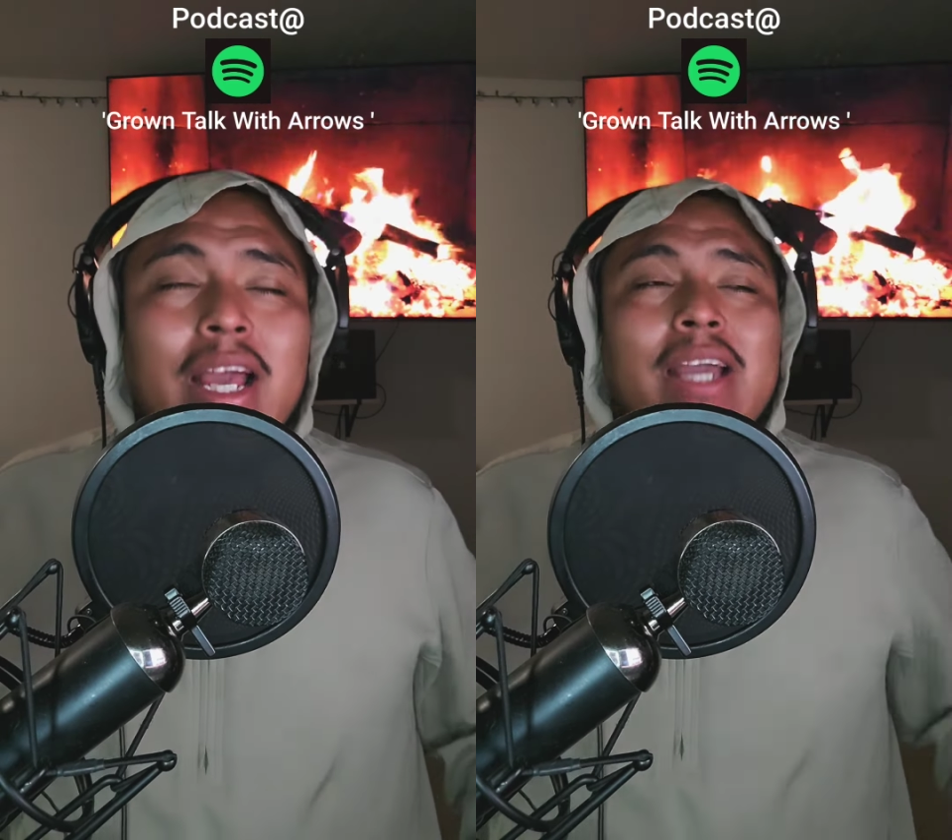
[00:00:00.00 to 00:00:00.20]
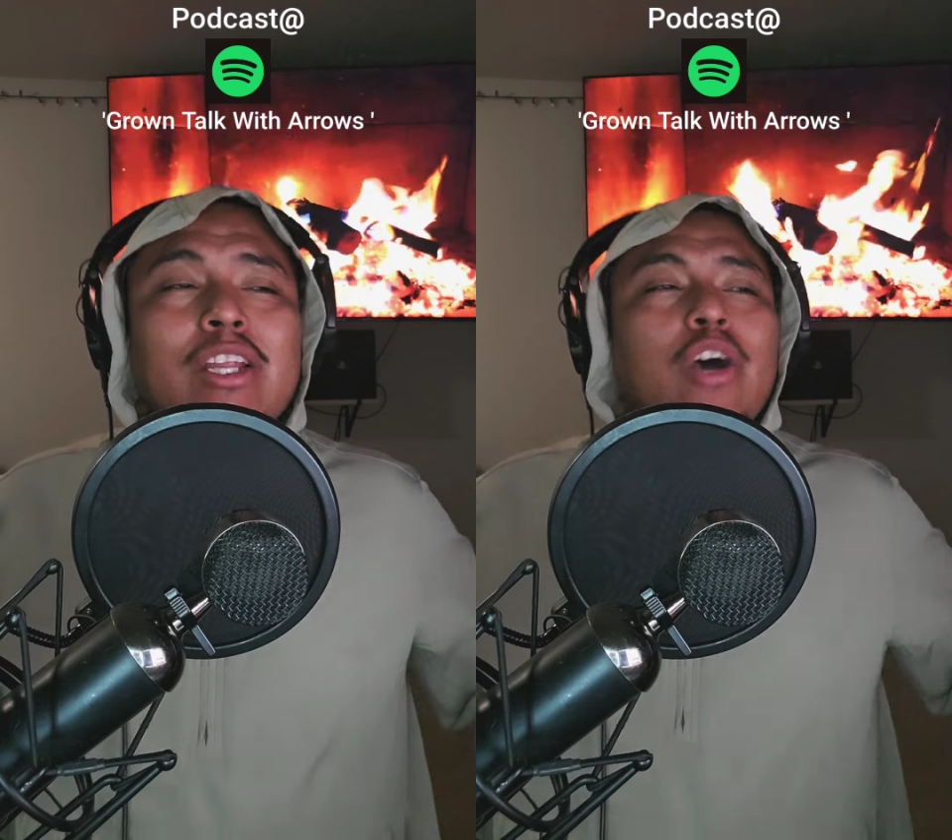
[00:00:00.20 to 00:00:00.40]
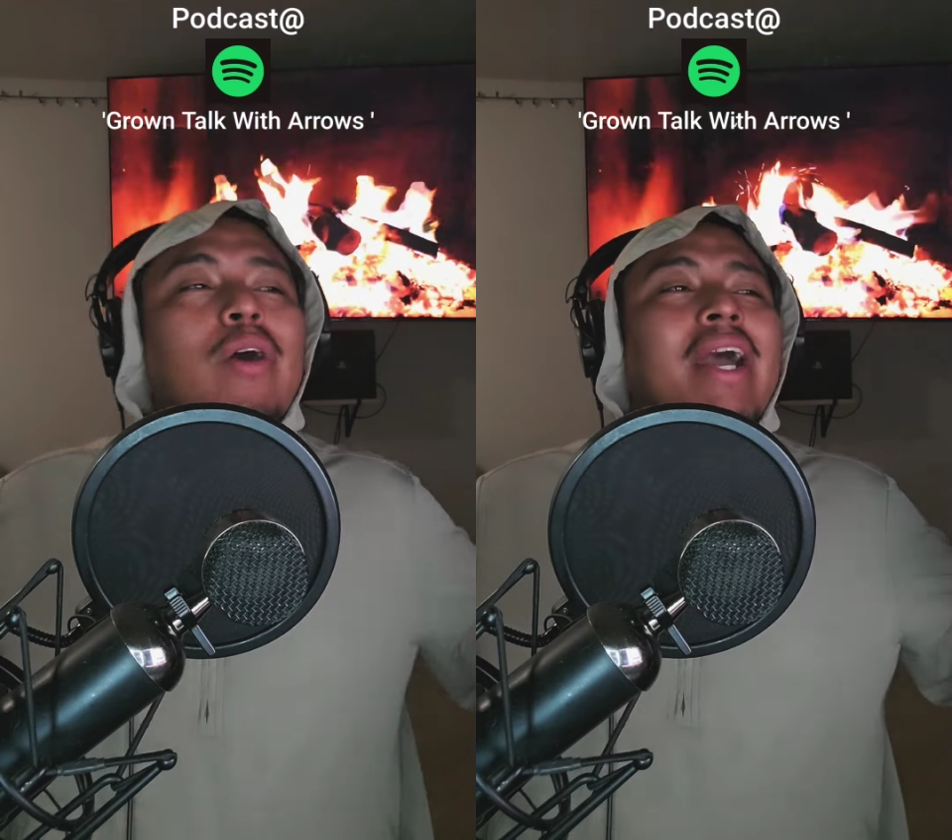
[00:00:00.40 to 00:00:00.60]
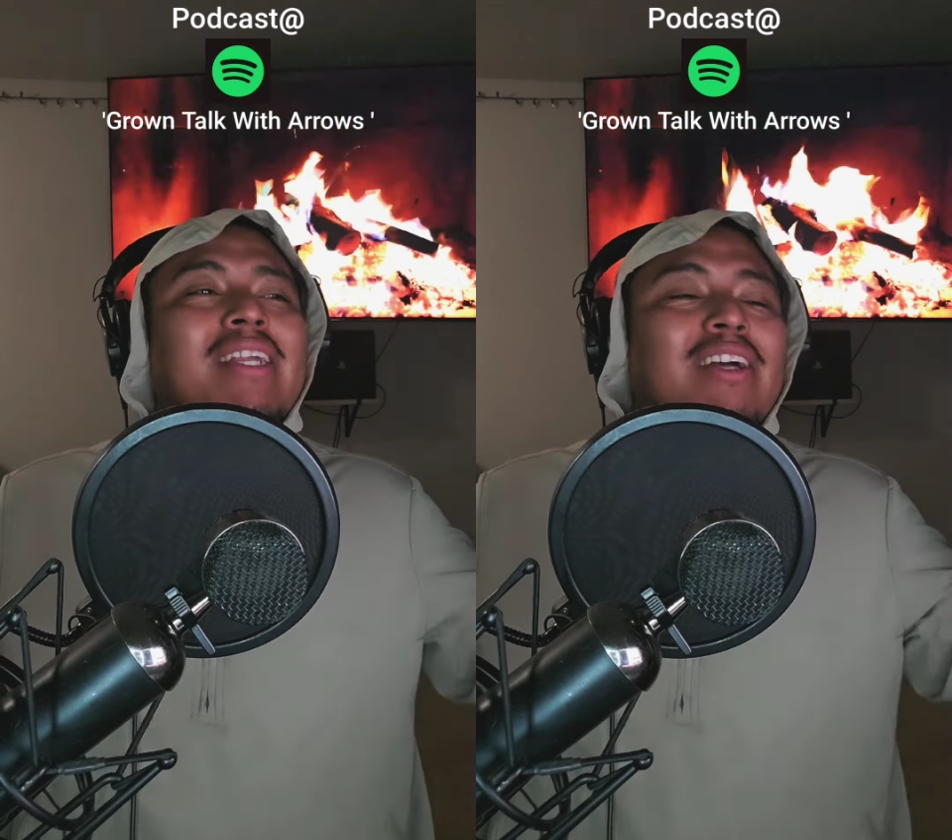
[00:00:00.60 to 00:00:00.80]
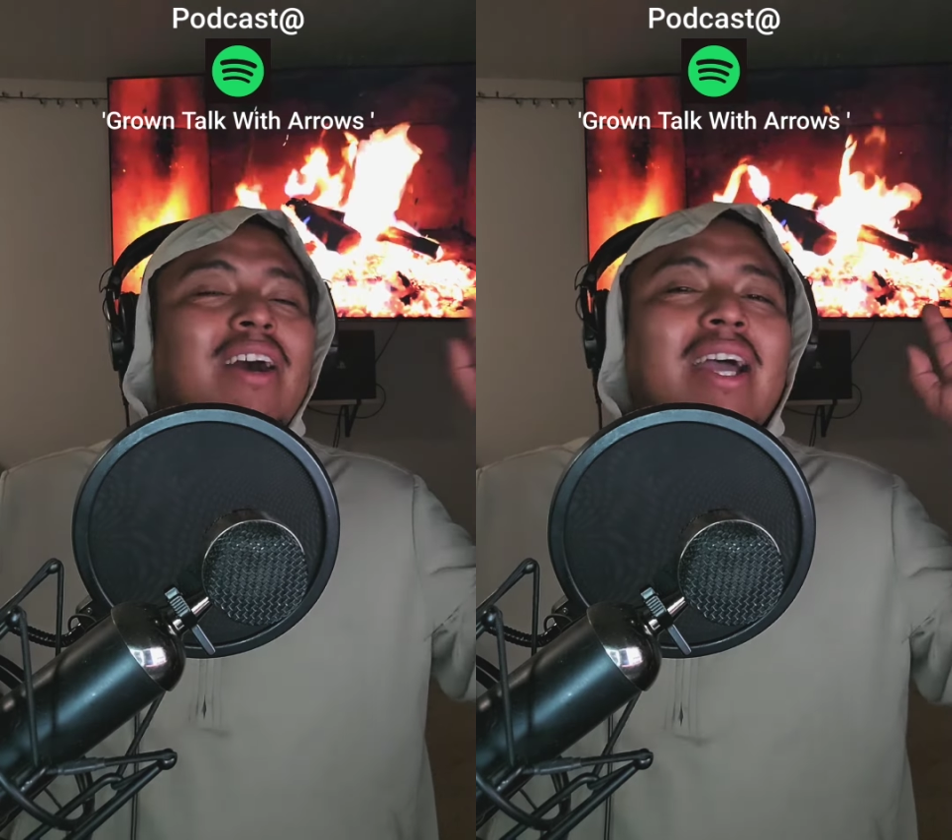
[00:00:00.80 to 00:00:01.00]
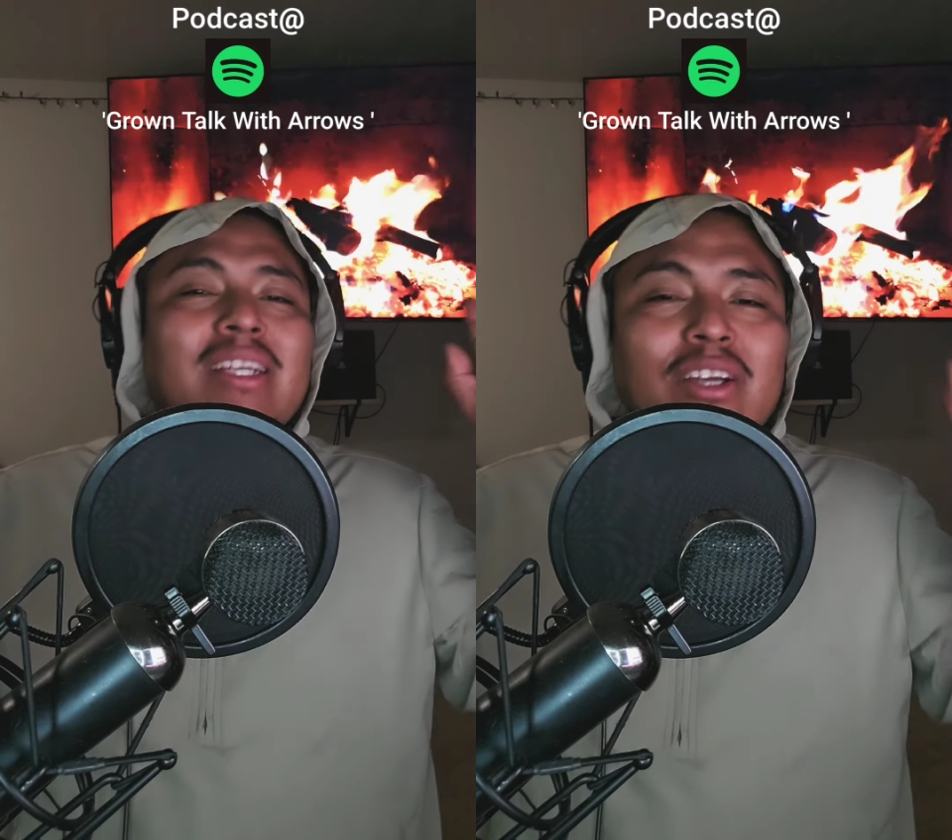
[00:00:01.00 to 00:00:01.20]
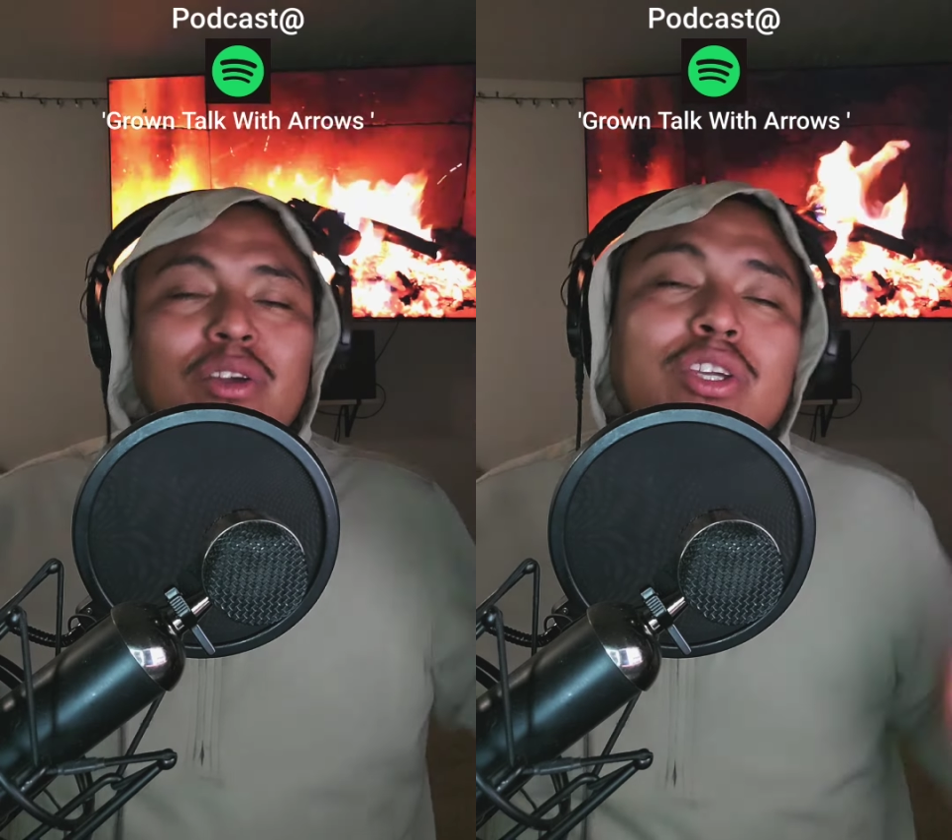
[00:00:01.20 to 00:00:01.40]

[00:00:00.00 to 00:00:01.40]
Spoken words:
I know.